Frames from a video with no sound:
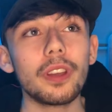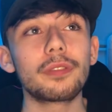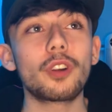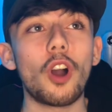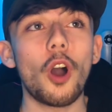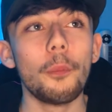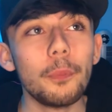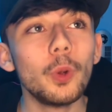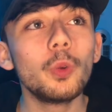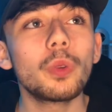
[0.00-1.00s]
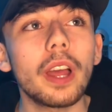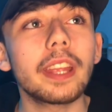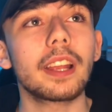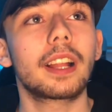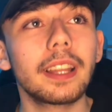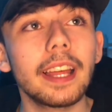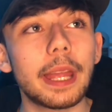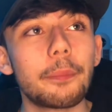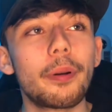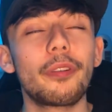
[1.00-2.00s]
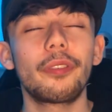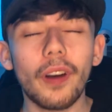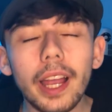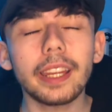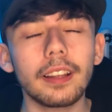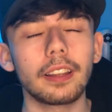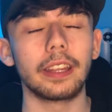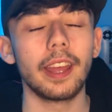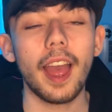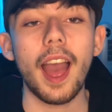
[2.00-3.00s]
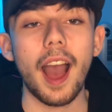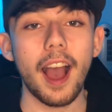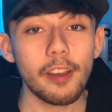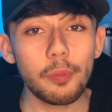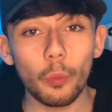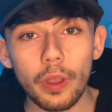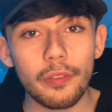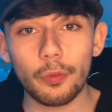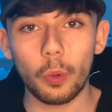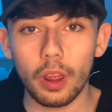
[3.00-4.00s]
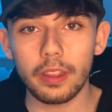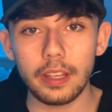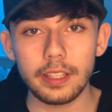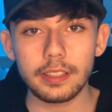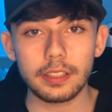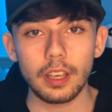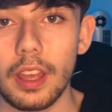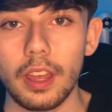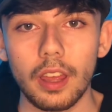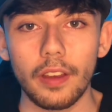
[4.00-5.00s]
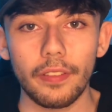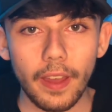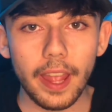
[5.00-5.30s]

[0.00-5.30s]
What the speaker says: we have got a Moonknight clip. Finally, I've been waiting for one of these for